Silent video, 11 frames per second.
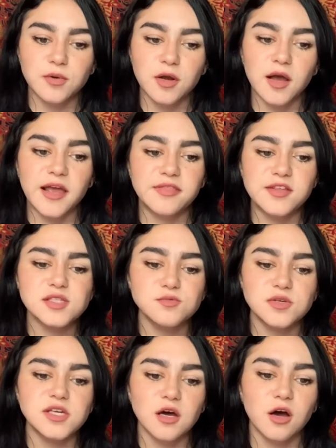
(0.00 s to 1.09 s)
And this week,
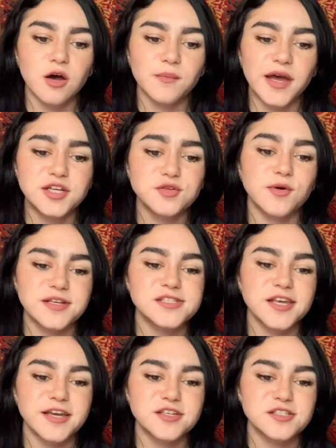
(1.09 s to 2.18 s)
I do want to say
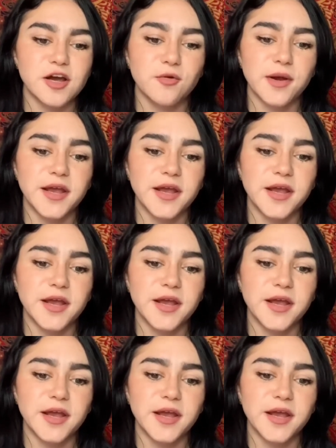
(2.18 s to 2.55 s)
just outright,